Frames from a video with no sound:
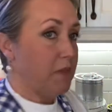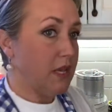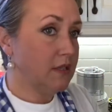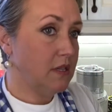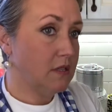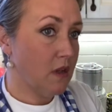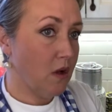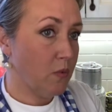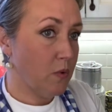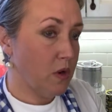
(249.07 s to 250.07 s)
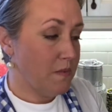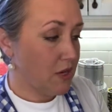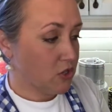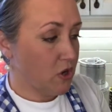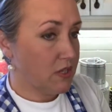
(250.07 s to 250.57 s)
pink sea salt, we want to
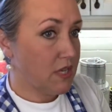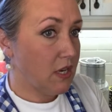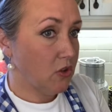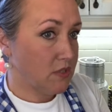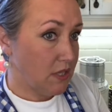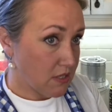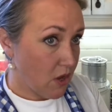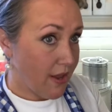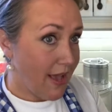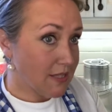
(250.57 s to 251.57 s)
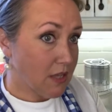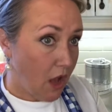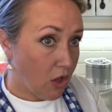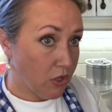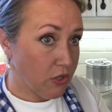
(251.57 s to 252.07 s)
make sure our sea, sea salt has
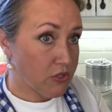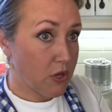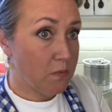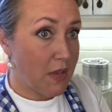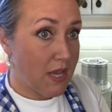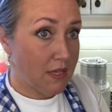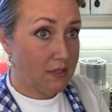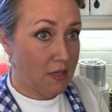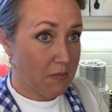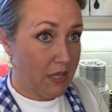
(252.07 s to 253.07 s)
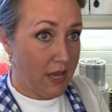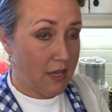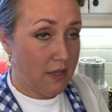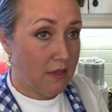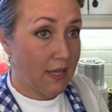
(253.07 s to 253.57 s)
color, so pink is
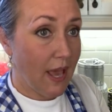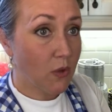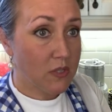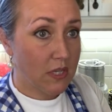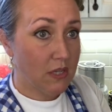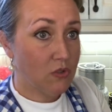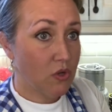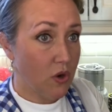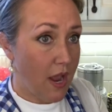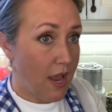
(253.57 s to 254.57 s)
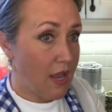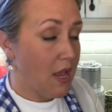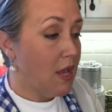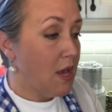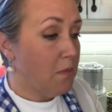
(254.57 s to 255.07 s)
Himalayan, Celtic is gray,
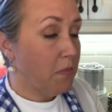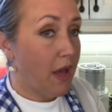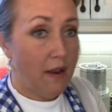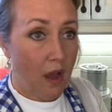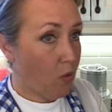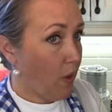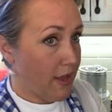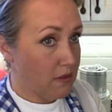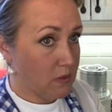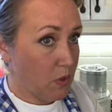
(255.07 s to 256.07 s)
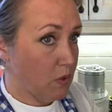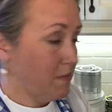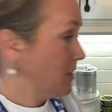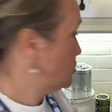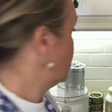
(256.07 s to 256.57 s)
but not white, so we want to make sure